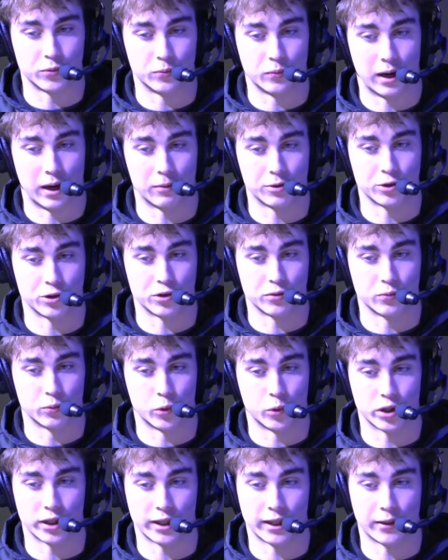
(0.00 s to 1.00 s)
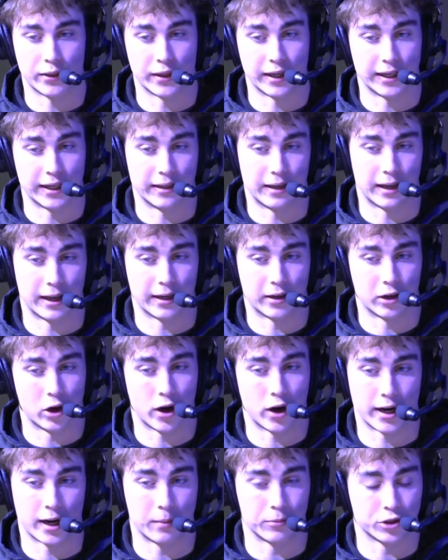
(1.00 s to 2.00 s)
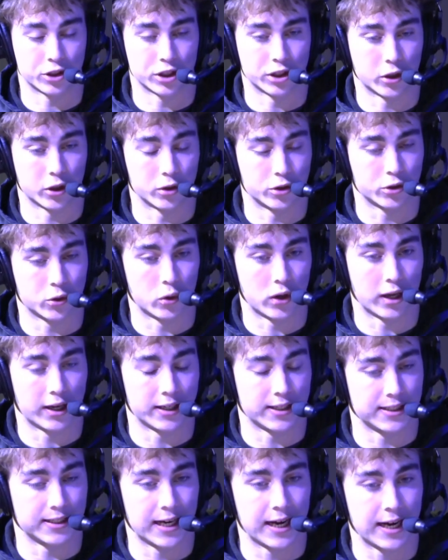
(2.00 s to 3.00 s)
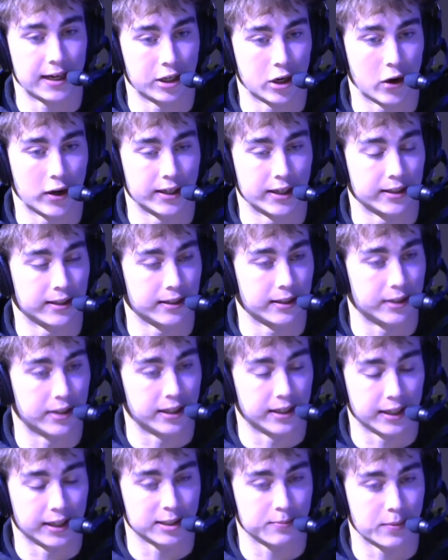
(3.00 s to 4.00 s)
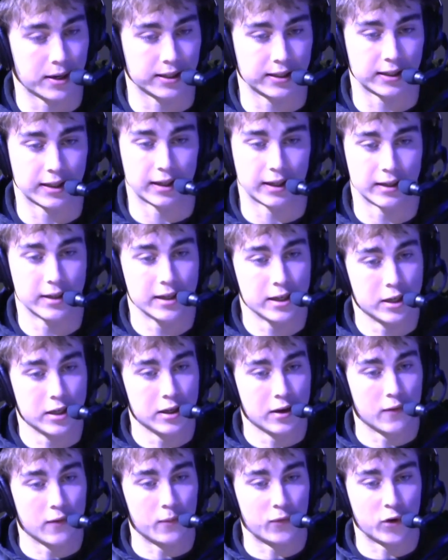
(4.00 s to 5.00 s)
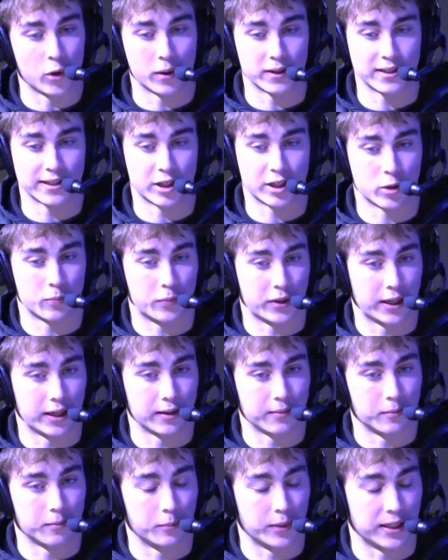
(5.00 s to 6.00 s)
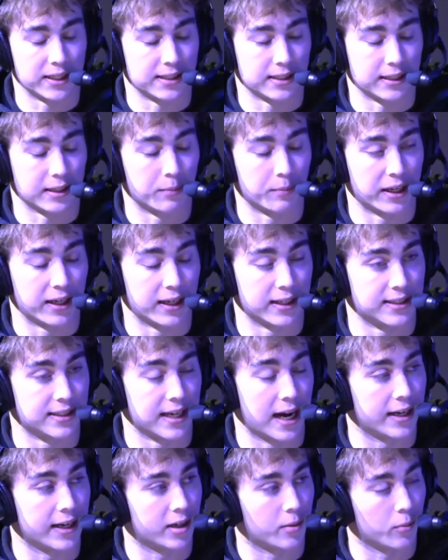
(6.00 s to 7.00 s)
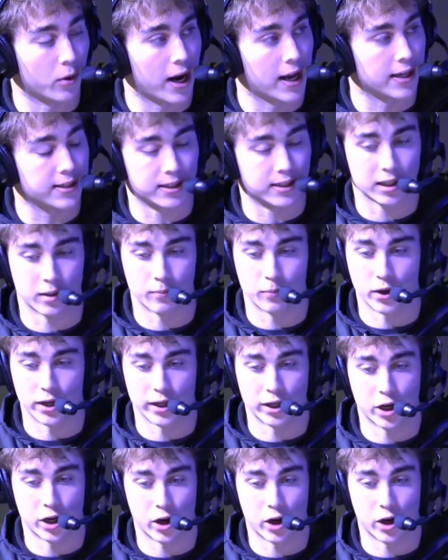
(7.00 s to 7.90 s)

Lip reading: was really thinking like, all right, I'm just going to go to school out of state. I didn't expect to a few months later be committed and signed to Nebraska. But